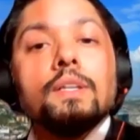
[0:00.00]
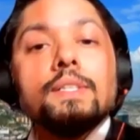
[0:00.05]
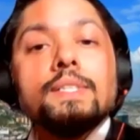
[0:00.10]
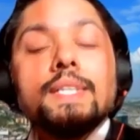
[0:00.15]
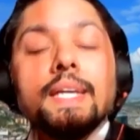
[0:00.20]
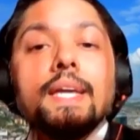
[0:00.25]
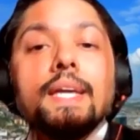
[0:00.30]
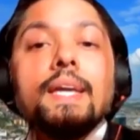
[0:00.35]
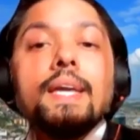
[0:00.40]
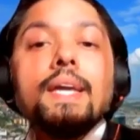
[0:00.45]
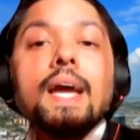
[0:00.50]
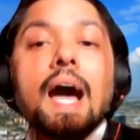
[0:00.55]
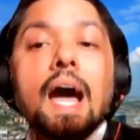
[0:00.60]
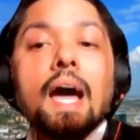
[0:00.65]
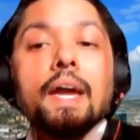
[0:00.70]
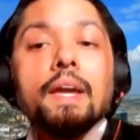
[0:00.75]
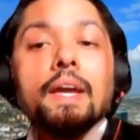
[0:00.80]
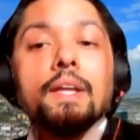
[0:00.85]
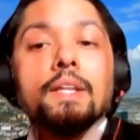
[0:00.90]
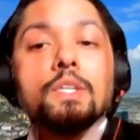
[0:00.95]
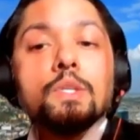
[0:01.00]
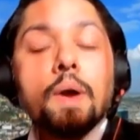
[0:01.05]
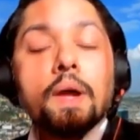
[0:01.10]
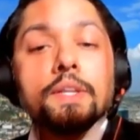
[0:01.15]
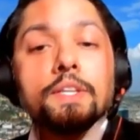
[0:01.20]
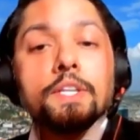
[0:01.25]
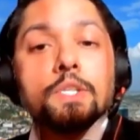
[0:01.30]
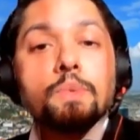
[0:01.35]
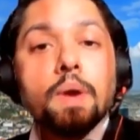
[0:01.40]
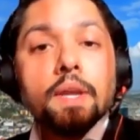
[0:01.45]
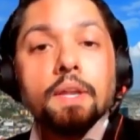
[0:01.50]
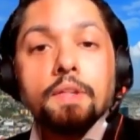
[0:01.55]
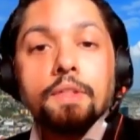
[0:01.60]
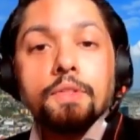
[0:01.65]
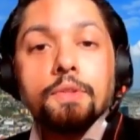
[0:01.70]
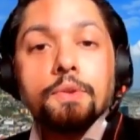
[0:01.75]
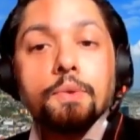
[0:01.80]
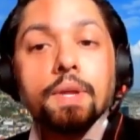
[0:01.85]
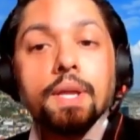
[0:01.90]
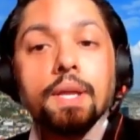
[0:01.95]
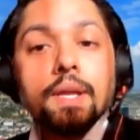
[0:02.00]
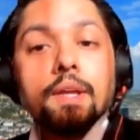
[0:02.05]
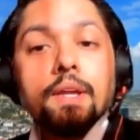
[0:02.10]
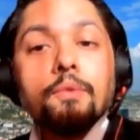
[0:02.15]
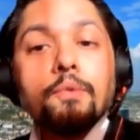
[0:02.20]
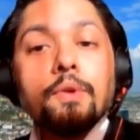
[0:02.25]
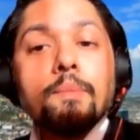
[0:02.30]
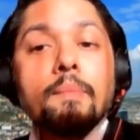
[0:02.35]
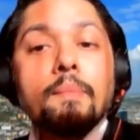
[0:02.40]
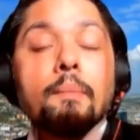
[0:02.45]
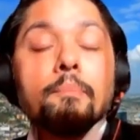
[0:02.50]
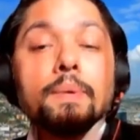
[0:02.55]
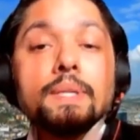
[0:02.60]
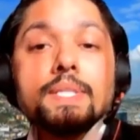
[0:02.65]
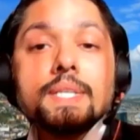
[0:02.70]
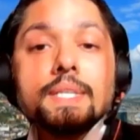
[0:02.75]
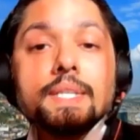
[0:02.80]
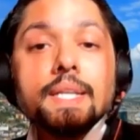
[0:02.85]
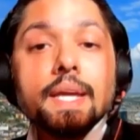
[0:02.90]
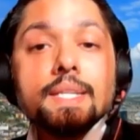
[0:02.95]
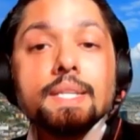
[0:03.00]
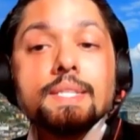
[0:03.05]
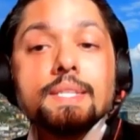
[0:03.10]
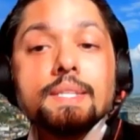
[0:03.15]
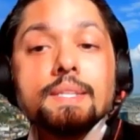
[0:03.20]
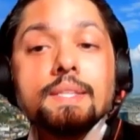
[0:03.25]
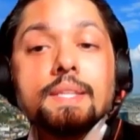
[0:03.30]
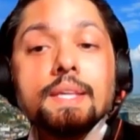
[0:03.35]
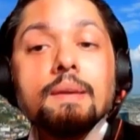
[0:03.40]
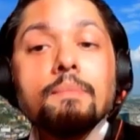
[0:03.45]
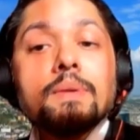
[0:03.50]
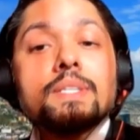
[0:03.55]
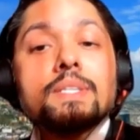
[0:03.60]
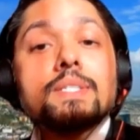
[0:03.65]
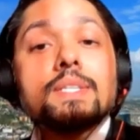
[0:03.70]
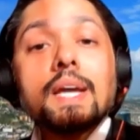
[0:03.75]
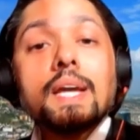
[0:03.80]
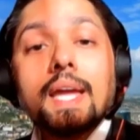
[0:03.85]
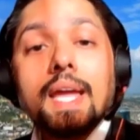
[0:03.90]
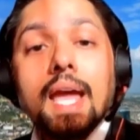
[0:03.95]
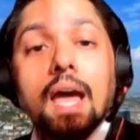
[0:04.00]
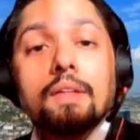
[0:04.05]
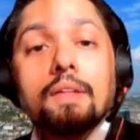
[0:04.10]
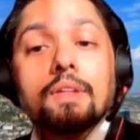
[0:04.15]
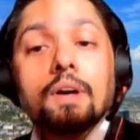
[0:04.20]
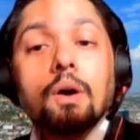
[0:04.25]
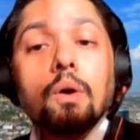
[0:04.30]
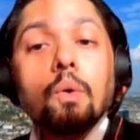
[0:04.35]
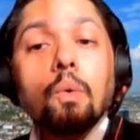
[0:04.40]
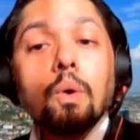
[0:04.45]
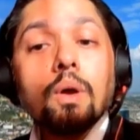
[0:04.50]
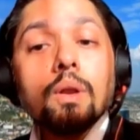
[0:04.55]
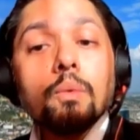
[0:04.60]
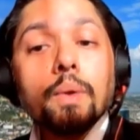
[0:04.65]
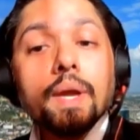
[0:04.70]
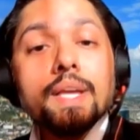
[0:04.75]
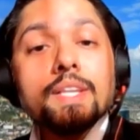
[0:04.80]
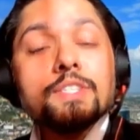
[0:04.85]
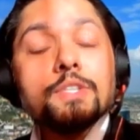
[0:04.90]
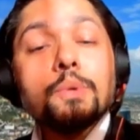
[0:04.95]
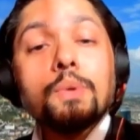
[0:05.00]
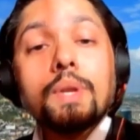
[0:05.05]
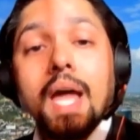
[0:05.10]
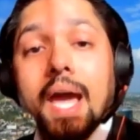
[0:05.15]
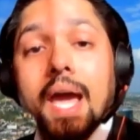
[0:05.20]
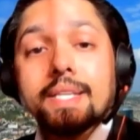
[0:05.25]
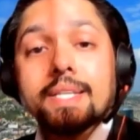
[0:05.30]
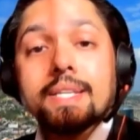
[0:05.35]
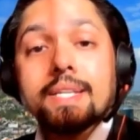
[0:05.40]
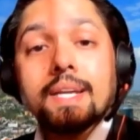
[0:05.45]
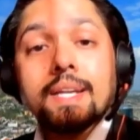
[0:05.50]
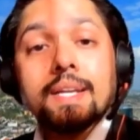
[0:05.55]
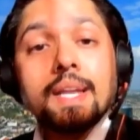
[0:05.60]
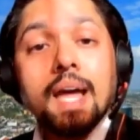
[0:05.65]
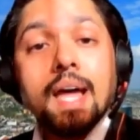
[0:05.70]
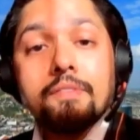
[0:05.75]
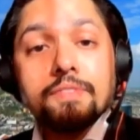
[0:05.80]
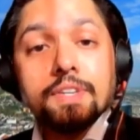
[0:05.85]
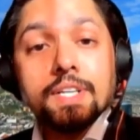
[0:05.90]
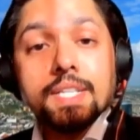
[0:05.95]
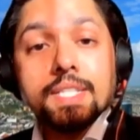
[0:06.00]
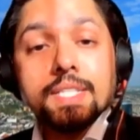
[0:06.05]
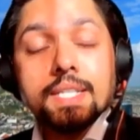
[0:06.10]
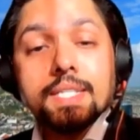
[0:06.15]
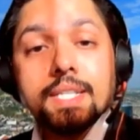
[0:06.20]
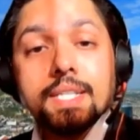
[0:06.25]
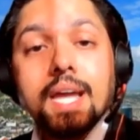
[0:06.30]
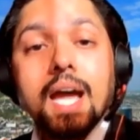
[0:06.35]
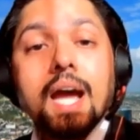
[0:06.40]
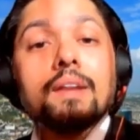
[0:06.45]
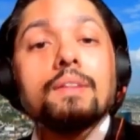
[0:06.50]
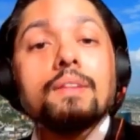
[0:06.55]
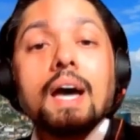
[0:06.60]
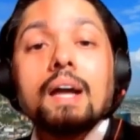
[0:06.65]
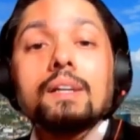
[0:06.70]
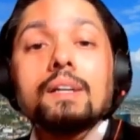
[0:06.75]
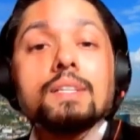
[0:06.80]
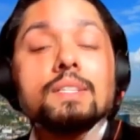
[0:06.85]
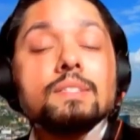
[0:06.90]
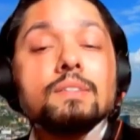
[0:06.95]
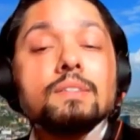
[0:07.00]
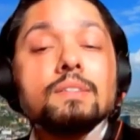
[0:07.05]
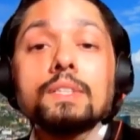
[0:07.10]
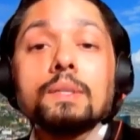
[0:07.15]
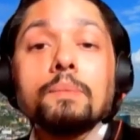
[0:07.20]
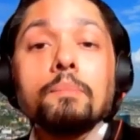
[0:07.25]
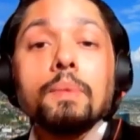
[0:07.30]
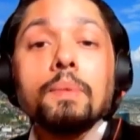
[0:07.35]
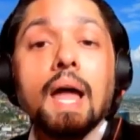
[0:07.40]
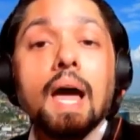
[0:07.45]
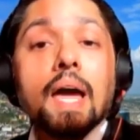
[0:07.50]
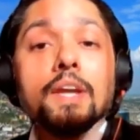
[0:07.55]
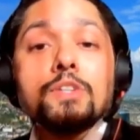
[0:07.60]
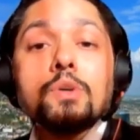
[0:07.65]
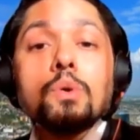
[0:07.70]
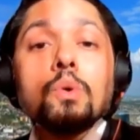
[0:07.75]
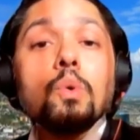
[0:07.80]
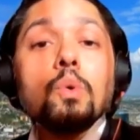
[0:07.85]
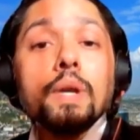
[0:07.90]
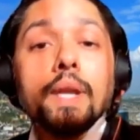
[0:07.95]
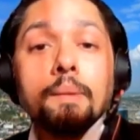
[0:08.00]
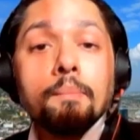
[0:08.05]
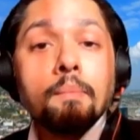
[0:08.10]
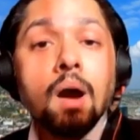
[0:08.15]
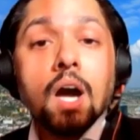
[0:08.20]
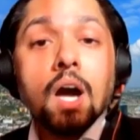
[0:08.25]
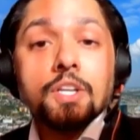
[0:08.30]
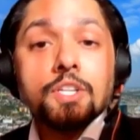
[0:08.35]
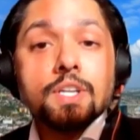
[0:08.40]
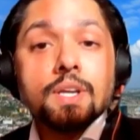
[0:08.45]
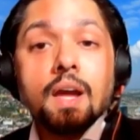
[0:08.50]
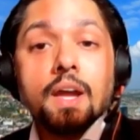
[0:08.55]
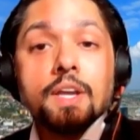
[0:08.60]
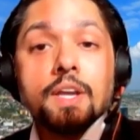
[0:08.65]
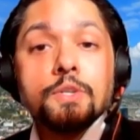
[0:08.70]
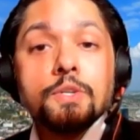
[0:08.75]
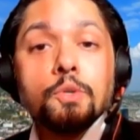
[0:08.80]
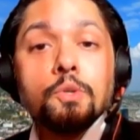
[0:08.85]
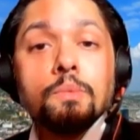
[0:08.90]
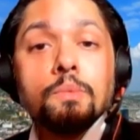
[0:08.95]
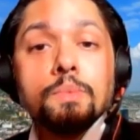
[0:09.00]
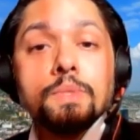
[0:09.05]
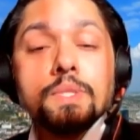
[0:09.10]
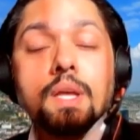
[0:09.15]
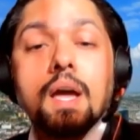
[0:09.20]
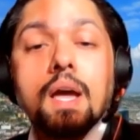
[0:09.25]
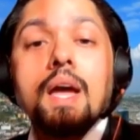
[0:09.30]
DEI 2023, remember today's theme is Together, Always United in Diversity, and that does not apply to only marginalized groups.